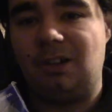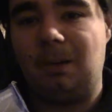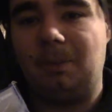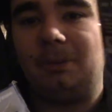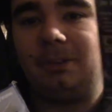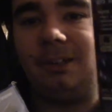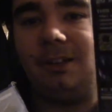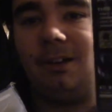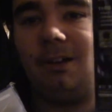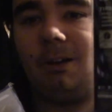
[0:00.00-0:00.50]

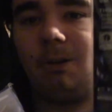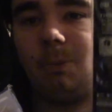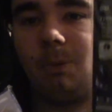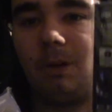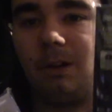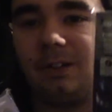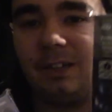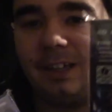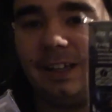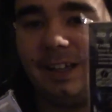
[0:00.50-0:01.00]
with the
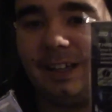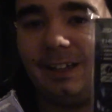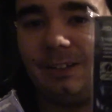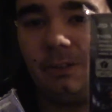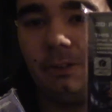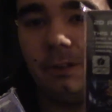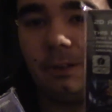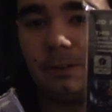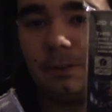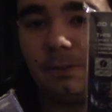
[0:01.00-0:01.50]
artwork. It
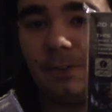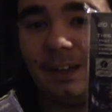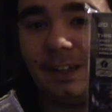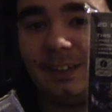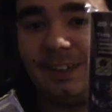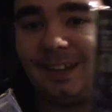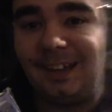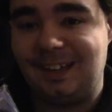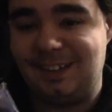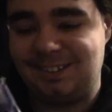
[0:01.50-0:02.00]
looks
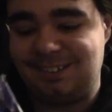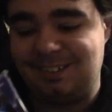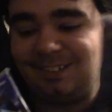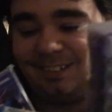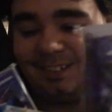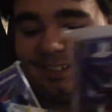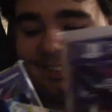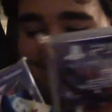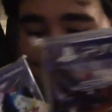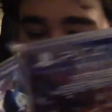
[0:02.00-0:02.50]

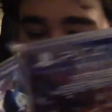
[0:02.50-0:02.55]
fantastic.